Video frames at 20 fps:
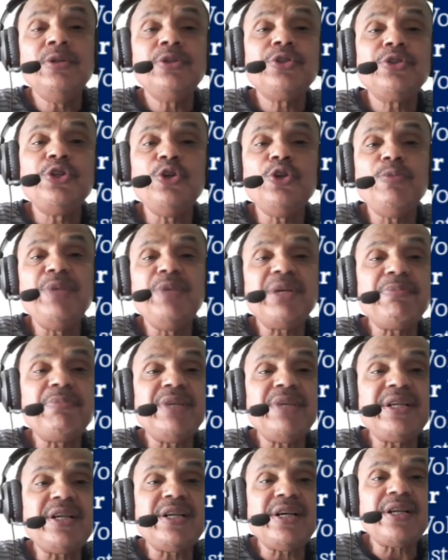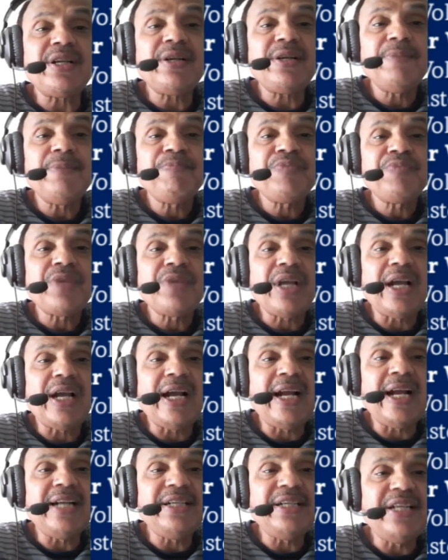cubic meter
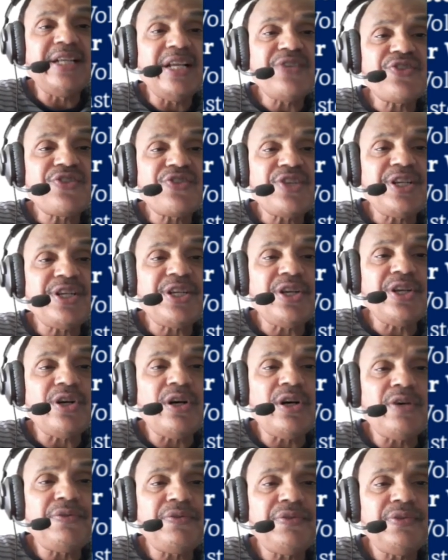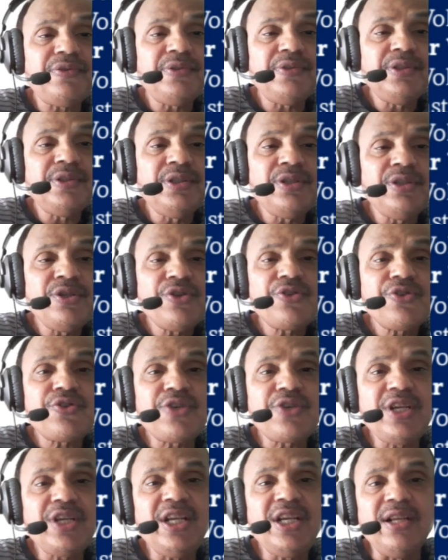and density of
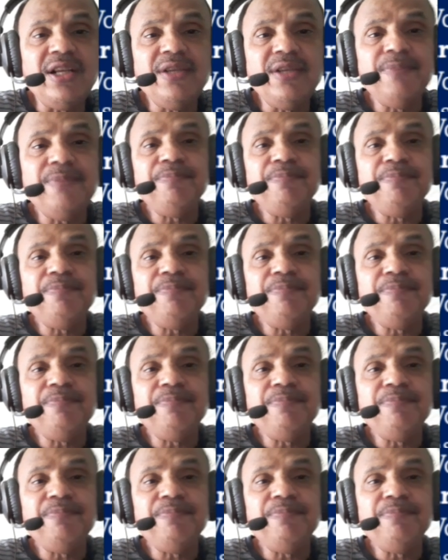steel